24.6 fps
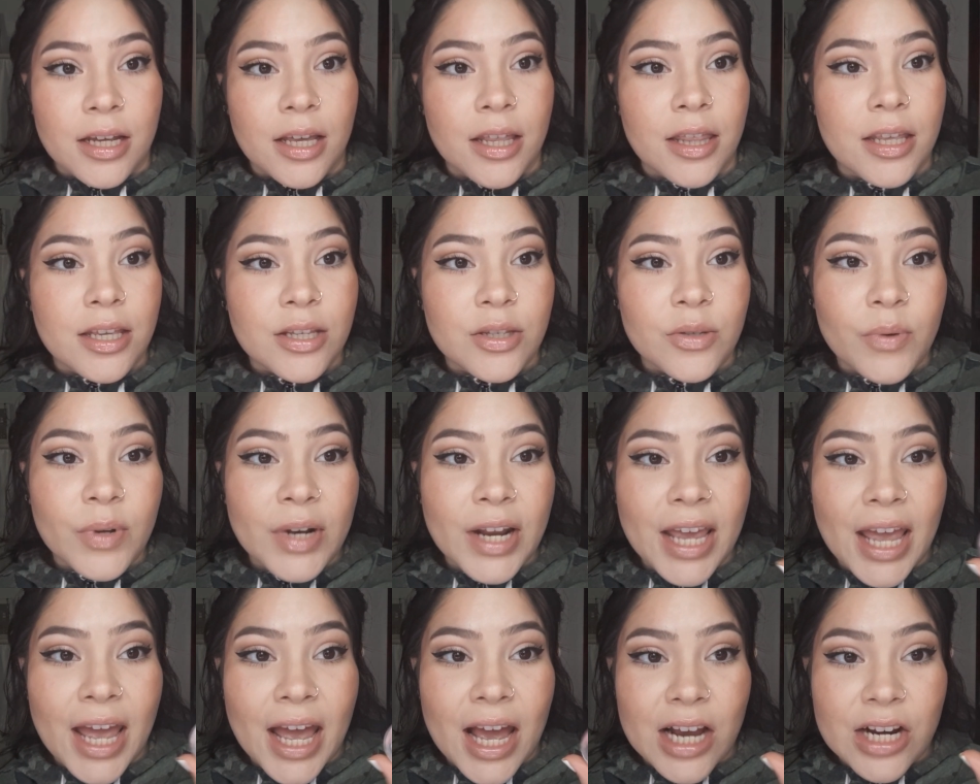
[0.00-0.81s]
this one
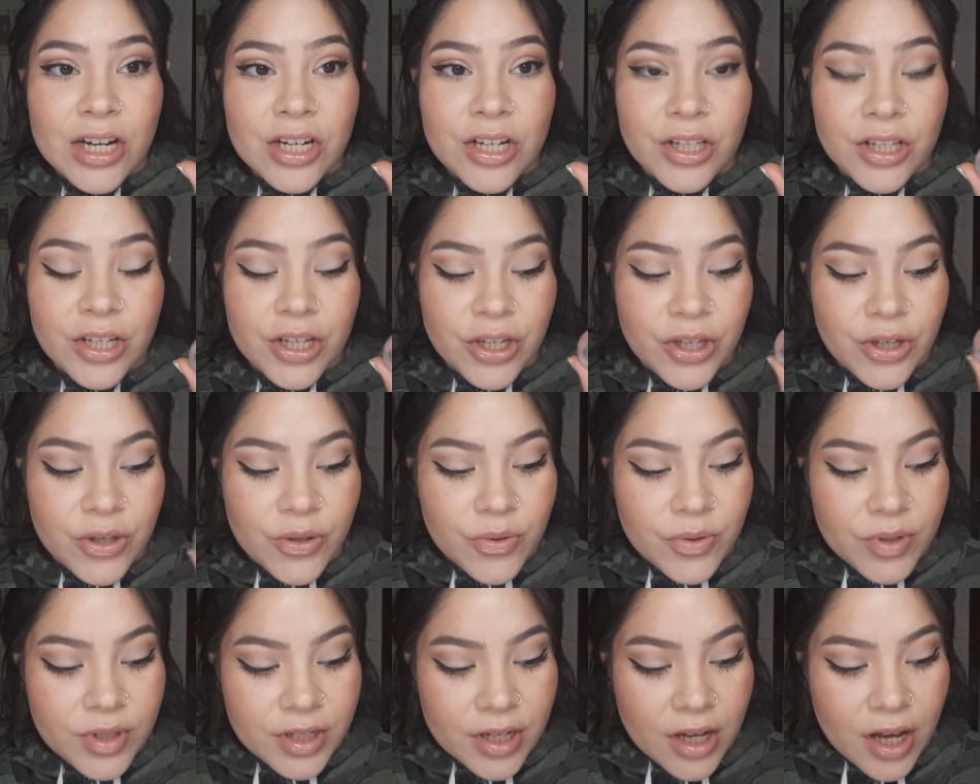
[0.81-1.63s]
I actually
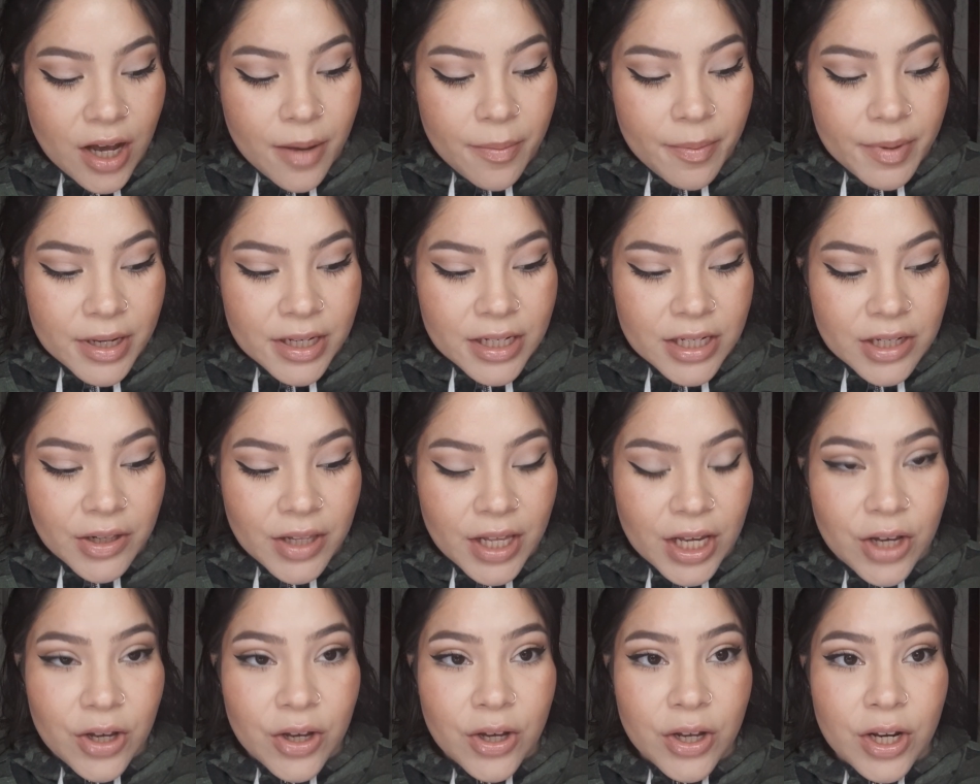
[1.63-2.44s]
used up until
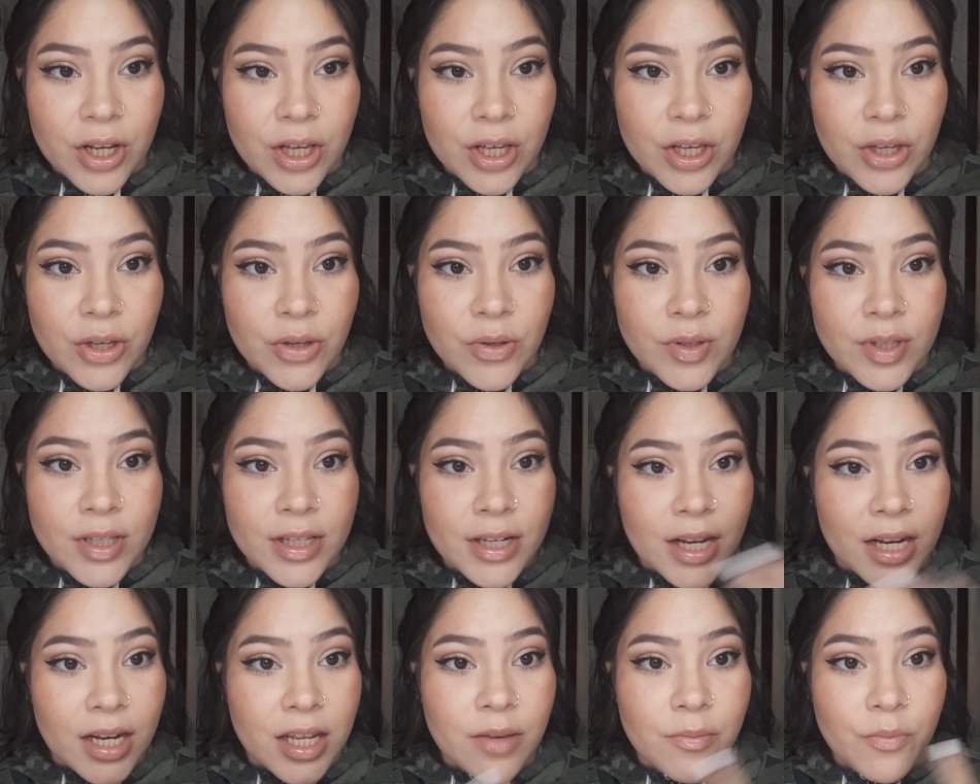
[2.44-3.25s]
I couldn't use it
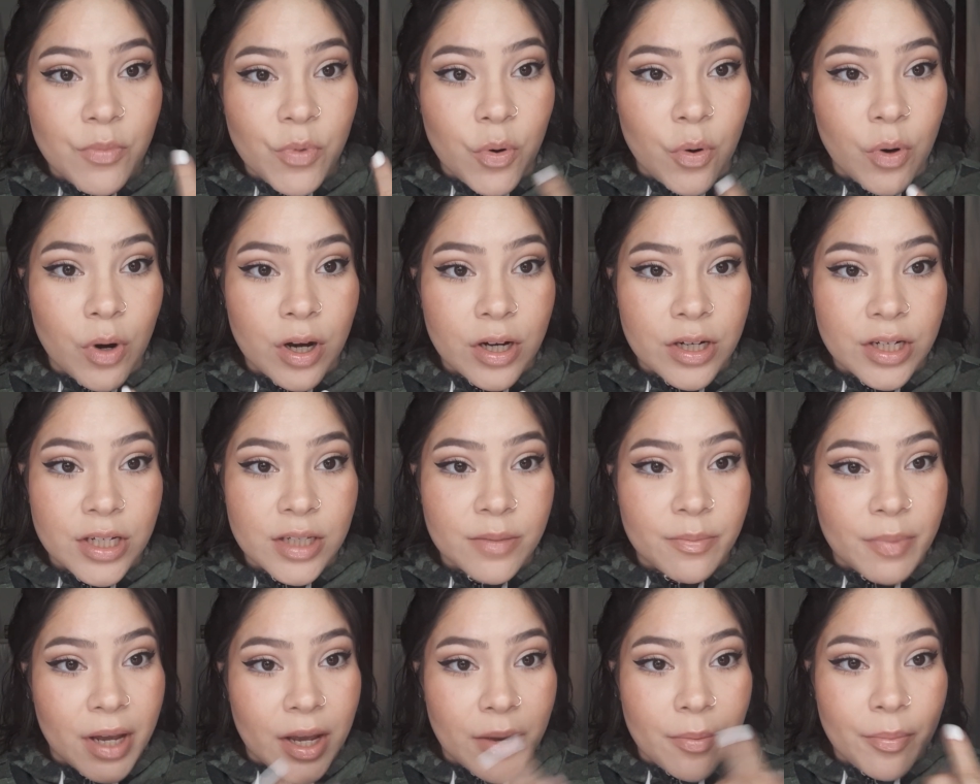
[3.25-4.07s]
anymore just
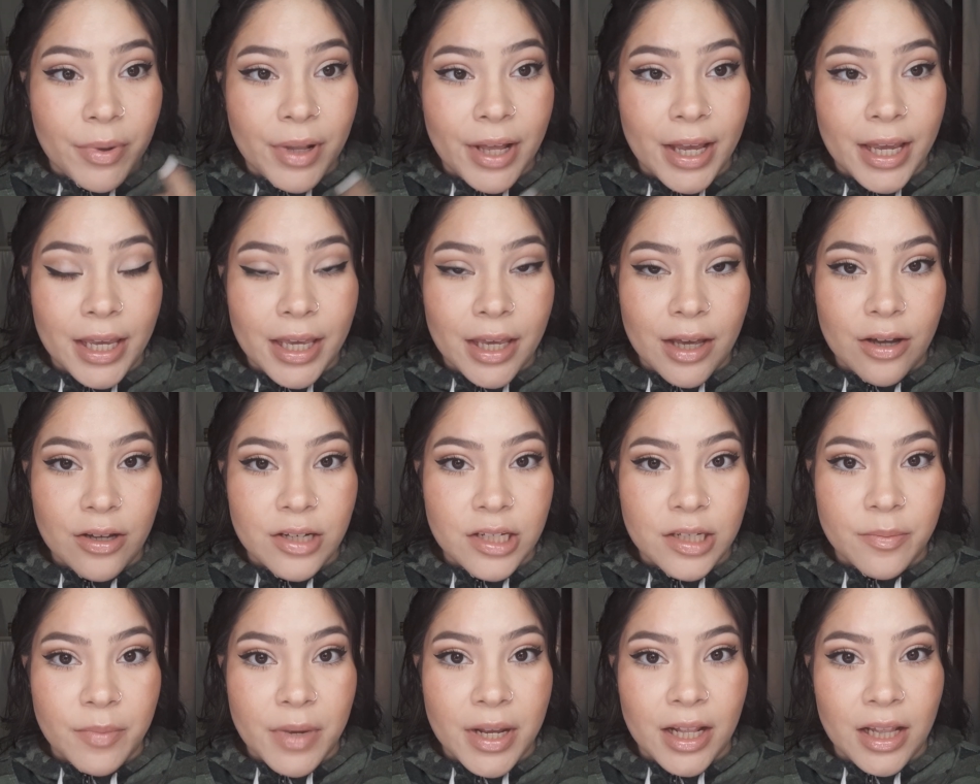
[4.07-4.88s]
by applying it
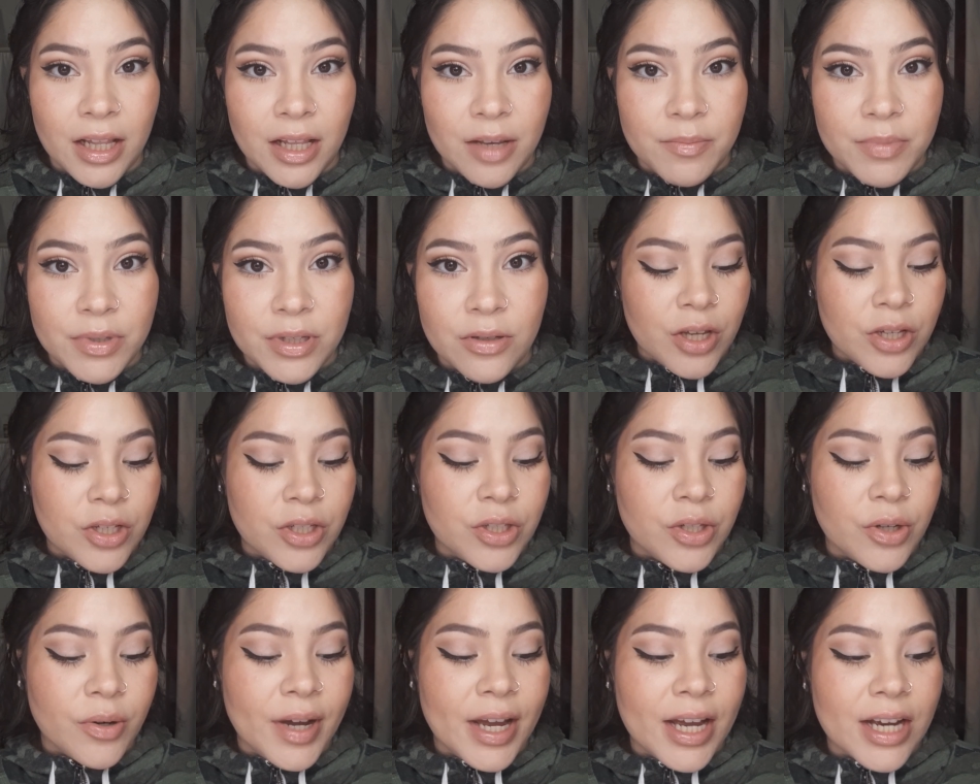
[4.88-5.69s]
onto my lips.
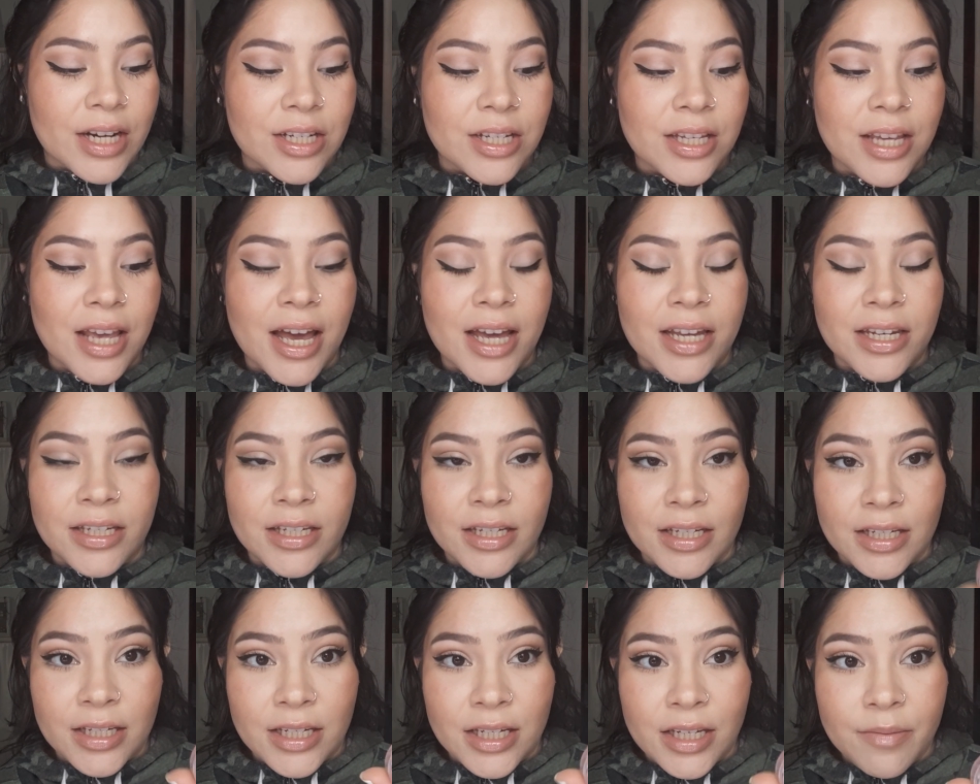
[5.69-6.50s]
So I actually had to
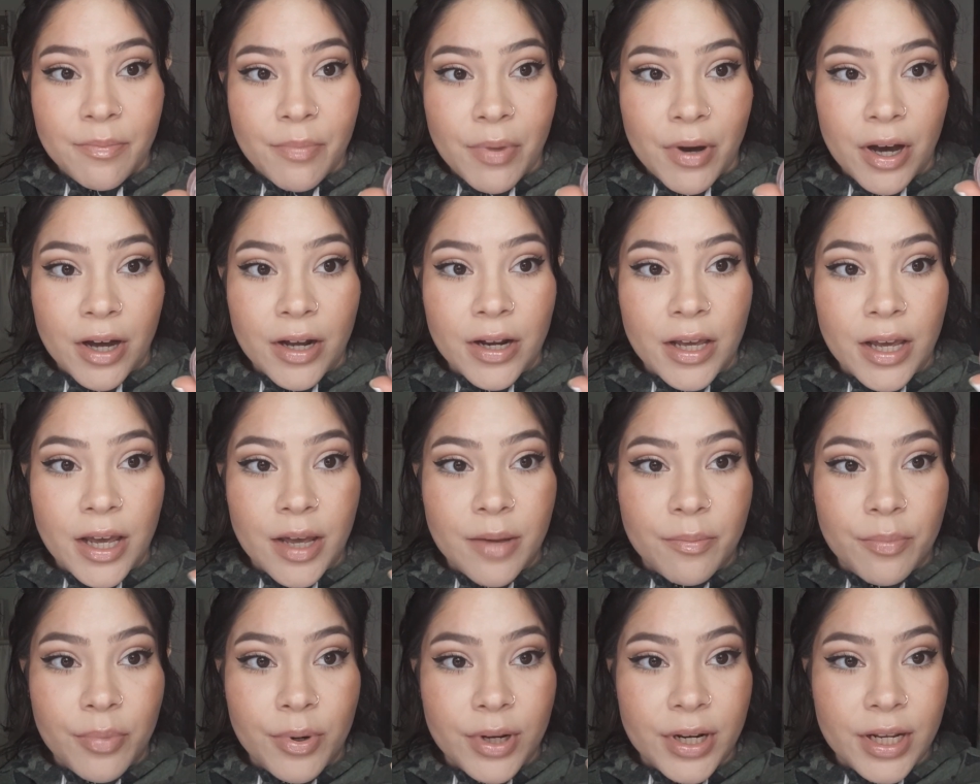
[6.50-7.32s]
depot it
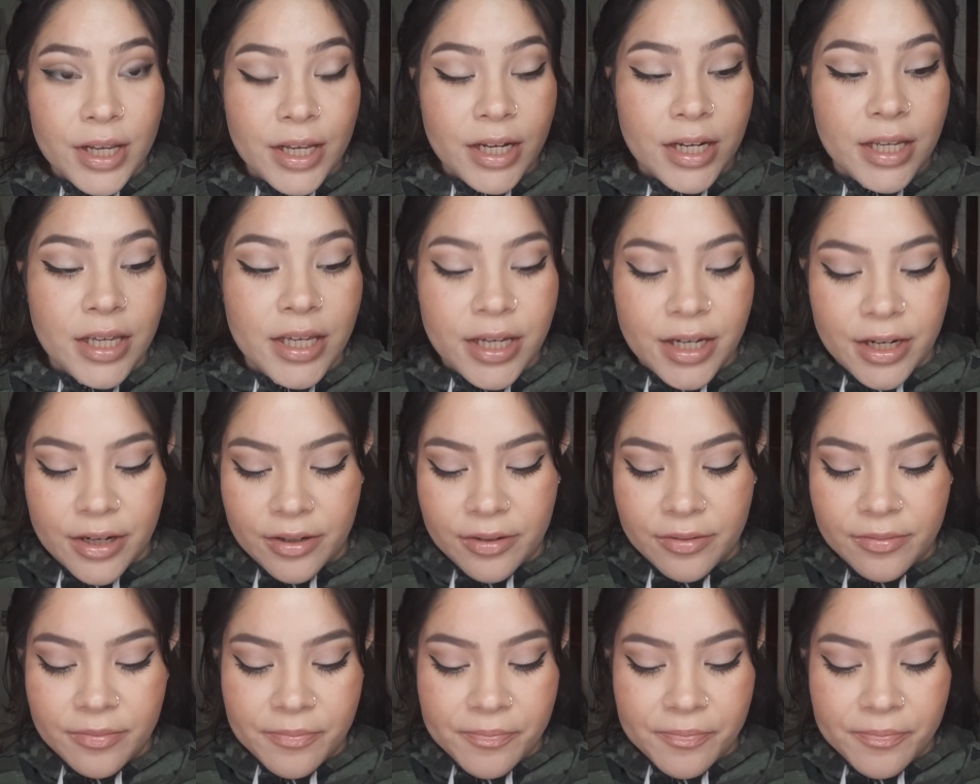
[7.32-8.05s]
and put it in here.